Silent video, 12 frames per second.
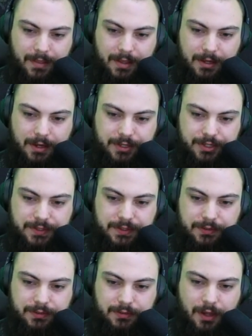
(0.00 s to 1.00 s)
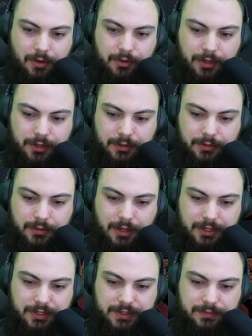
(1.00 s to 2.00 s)
Can I just? Oh, good. I
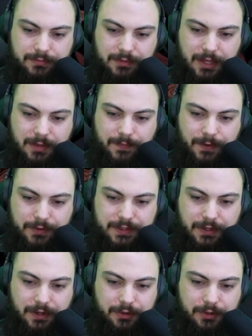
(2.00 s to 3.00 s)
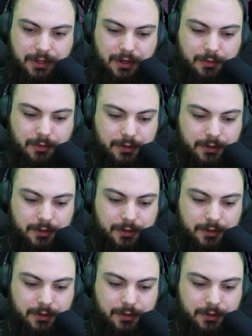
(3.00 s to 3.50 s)
can just keep focusing on you and that'll work.